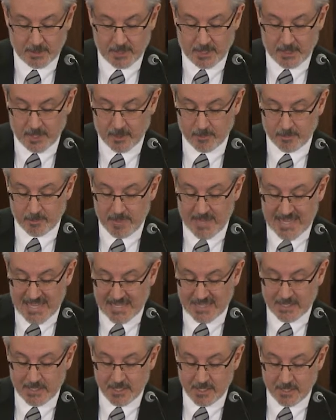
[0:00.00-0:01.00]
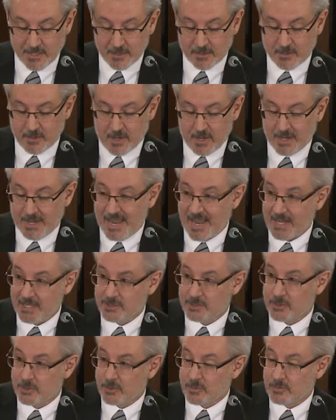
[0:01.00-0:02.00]
our peak year on
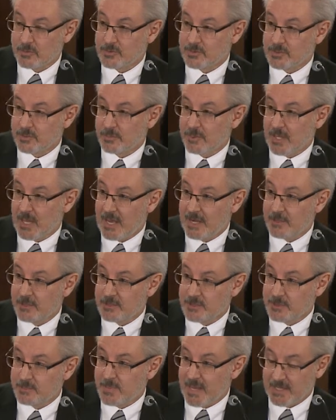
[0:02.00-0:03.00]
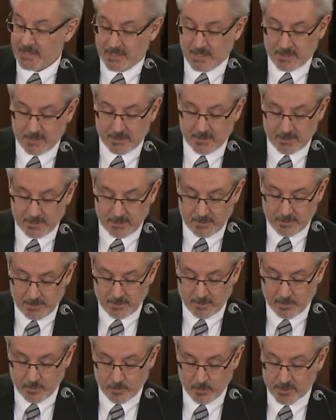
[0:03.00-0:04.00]
external supplier spending
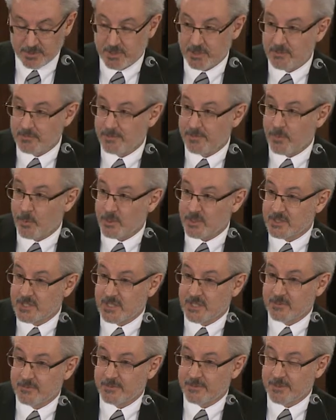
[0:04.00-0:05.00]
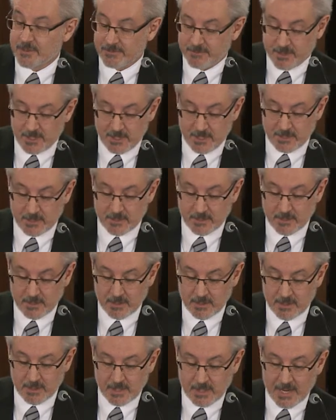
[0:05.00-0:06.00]
was in 14-15
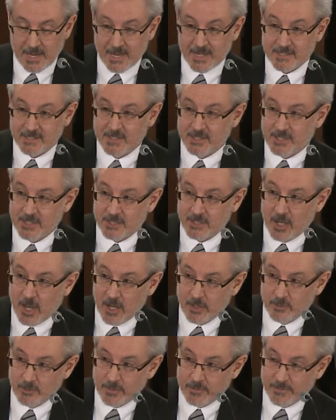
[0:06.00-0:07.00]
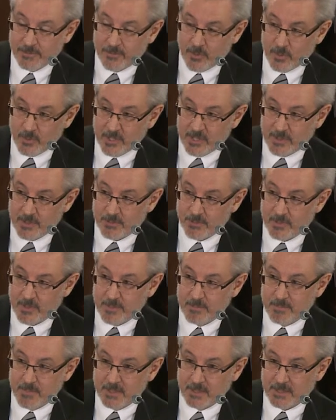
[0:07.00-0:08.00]
at
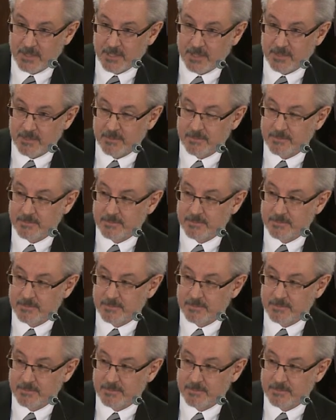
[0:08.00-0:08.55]
$643 million.